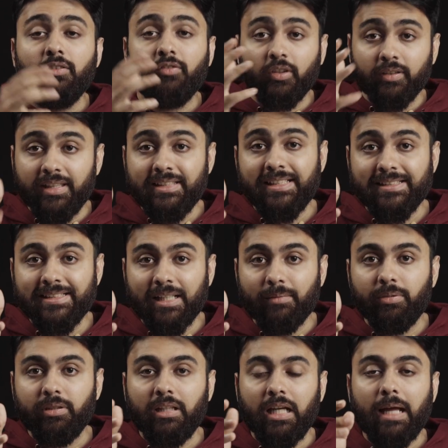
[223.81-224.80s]
For this
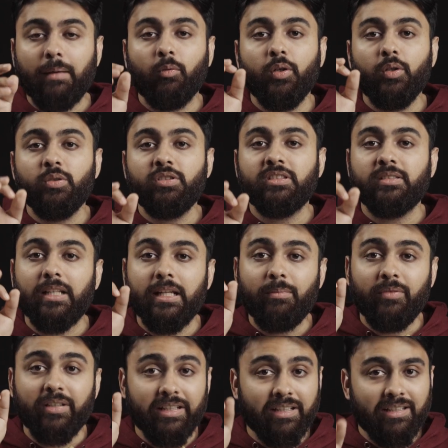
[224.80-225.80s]
example, I'm going to
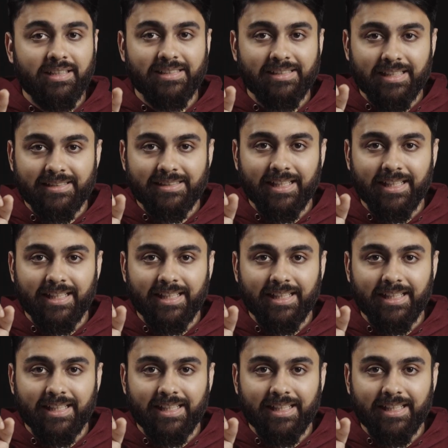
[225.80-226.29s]
scrape real estate